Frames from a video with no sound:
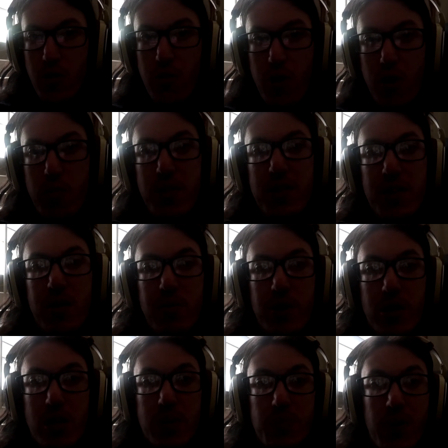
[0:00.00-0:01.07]
throw them in there
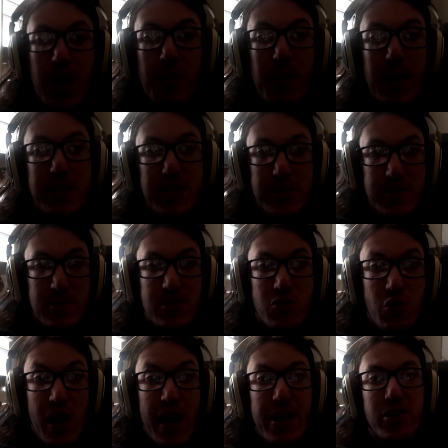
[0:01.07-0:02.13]
because praying mantis is
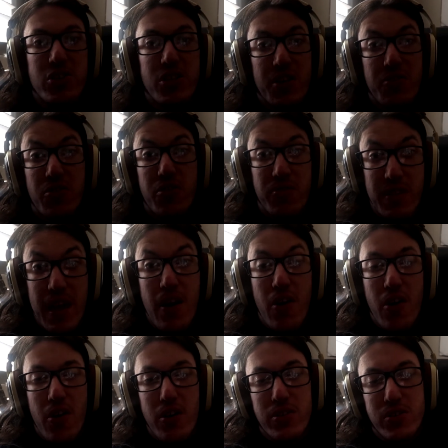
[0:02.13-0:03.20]
scratch and they they
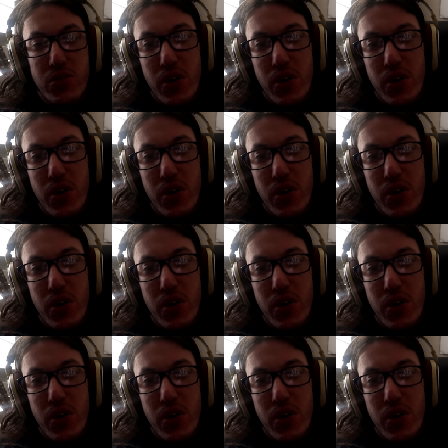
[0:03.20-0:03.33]
hurt.